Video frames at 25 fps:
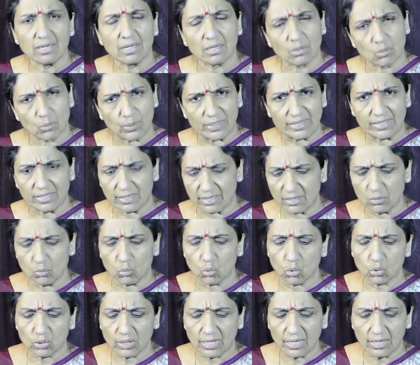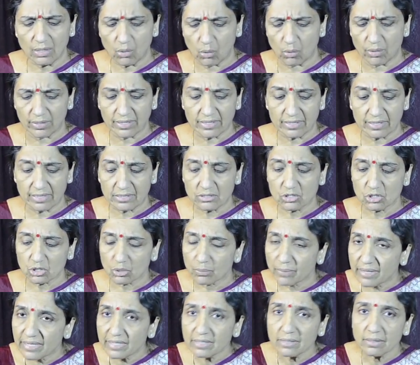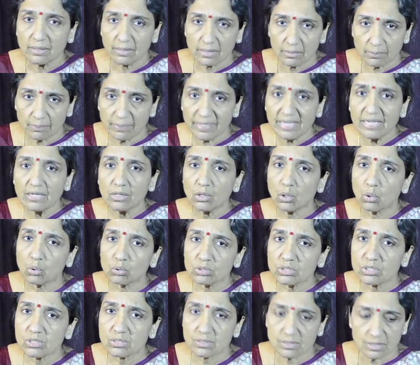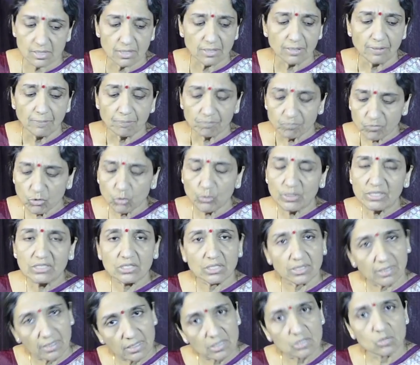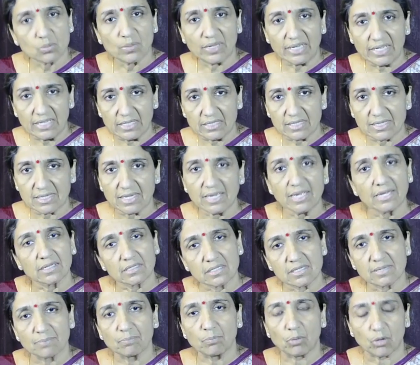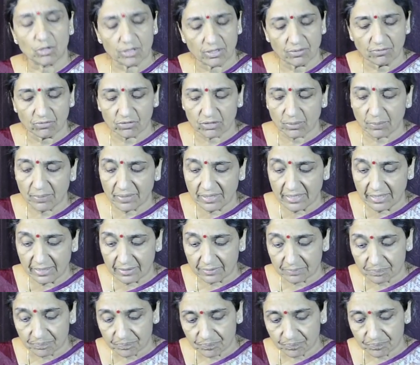whether in vocal or in the instrument, being close to each other is very easy, and it's important for the beginner.